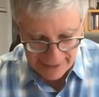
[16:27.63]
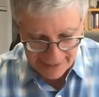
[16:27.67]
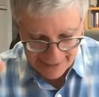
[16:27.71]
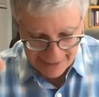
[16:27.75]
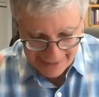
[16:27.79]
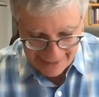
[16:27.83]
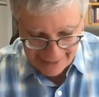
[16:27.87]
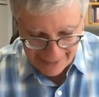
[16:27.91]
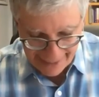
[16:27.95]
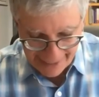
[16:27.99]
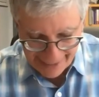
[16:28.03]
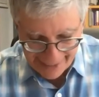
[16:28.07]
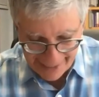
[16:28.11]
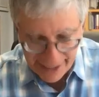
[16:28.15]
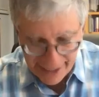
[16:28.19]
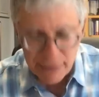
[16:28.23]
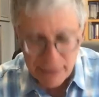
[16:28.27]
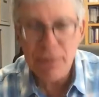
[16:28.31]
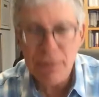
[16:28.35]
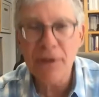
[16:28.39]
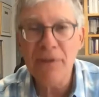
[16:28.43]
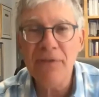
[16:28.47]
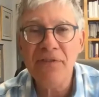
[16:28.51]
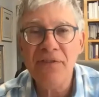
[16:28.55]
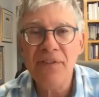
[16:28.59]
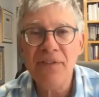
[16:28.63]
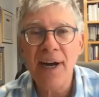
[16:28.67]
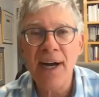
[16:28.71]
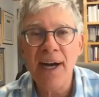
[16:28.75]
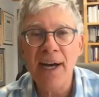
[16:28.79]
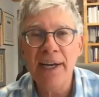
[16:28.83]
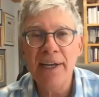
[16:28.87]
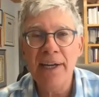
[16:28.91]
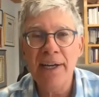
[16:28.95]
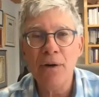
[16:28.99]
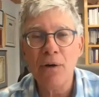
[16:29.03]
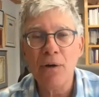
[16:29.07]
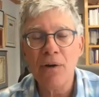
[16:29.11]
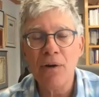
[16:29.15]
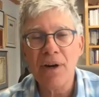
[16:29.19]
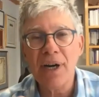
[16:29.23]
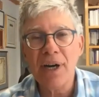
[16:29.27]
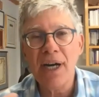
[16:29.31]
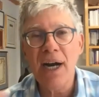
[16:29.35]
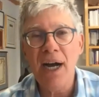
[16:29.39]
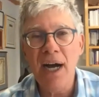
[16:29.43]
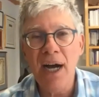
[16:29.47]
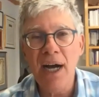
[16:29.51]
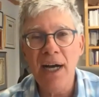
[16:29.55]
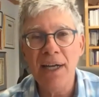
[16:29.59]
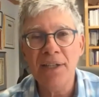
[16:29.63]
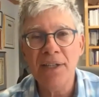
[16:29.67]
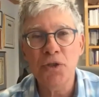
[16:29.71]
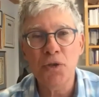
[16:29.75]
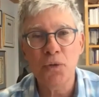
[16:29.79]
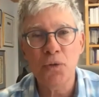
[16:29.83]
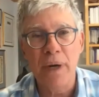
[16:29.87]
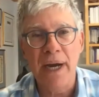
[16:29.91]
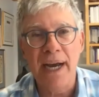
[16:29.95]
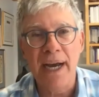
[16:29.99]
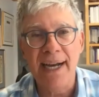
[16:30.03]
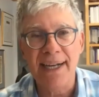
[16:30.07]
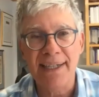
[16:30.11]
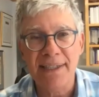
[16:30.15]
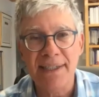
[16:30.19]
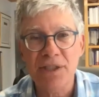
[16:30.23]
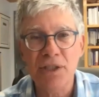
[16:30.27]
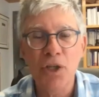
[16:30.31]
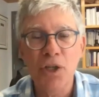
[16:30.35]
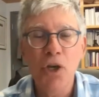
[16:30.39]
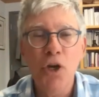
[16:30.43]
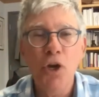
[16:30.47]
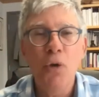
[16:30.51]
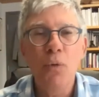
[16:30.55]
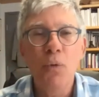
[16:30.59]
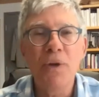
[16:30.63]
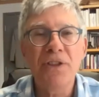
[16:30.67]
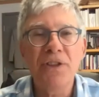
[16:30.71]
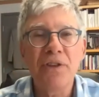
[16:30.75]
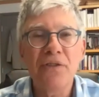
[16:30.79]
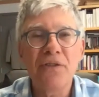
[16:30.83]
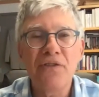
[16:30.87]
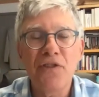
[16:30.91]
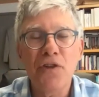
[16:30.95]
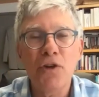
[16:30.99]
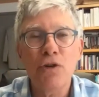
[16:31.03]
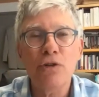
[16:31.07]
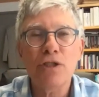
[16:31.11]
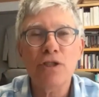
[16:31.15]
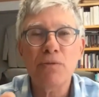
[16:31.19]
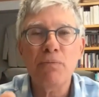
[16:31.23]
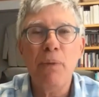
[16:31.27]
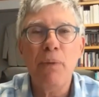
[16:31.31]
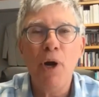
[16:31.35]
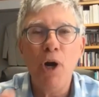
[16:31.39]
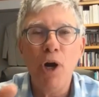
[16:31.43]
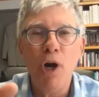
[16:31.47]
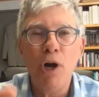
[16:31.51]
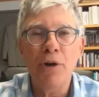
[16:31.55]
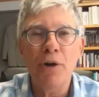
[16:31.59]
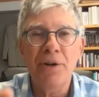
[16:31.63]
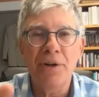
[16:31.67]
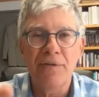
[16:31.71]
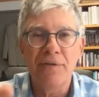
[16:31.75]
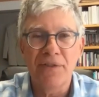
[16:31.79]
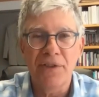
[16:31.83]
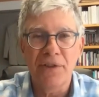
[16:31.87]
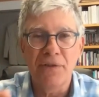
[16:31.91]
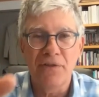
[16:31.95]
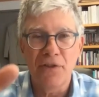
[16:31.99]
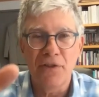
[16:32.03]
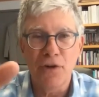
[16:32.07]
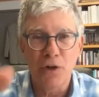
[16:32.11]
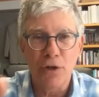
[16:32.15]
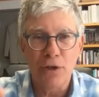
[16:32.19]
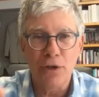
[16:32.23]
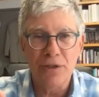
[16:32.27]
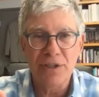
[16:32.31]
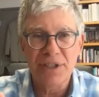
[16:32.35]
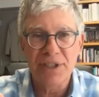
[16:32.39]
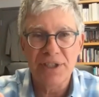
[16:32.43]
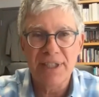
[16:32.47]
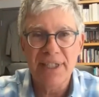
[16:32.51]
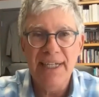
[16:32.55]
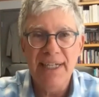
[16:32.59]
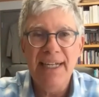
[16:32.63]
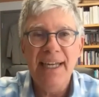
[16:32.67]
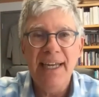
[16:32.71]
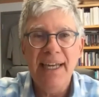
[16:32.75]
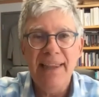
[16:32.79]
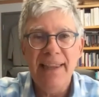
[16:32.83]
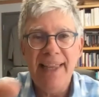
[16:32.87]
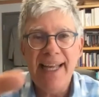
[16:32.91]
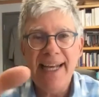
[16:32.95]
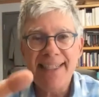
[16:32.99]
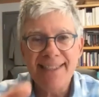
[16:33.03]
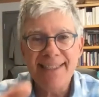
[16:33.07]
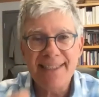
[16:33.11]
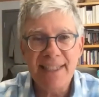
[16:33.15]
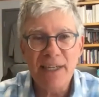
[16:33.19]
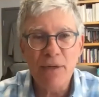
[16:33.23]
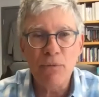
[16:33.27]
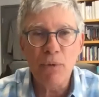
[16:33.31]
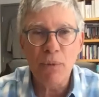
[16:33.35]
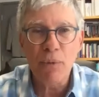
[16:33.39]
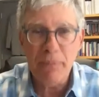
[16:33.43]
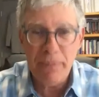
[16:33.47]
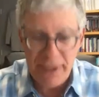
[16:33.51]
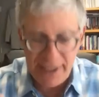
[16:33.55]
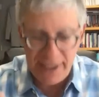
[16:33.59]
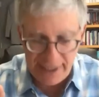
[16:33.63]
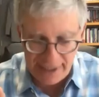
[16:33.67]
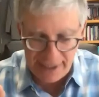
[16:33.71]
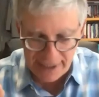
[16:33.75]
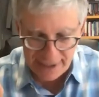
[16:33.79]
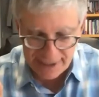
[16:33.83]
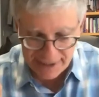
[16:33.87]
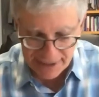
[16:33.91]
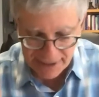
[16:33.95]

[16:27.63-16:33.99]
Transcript: to amplify, or contrast with the first part of the verse. That's a repeated